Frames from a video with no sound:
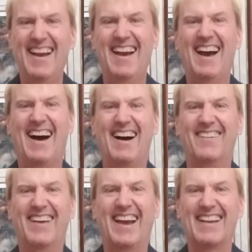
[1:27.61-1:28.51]
We
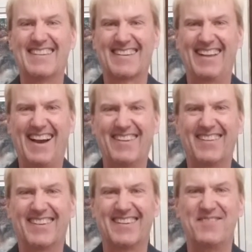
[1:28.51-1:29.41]
had slide
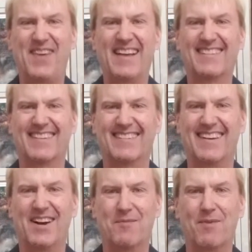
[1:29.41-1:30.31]
rules and pencils in
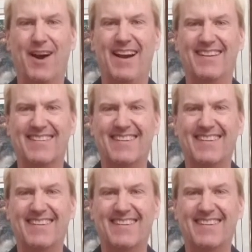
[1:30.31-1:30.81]
our brains.